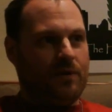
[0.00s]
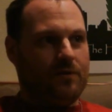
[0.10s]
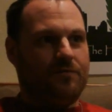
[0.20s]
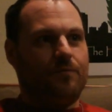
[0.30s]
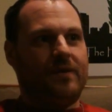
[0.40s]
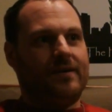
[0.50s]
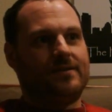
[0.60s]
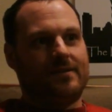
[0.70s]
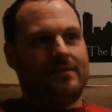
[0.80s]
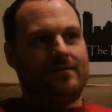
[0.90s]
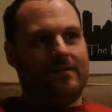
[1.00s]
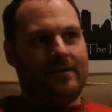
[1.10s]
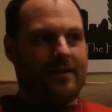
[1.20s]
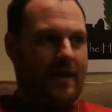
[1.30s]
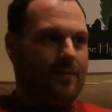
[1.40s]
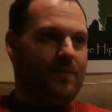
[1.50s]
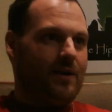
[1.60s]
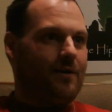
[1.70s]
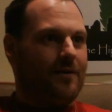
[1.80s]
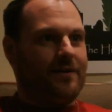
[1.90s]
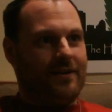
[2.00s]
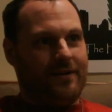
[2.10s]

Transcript: beautiful piece, and it can be art,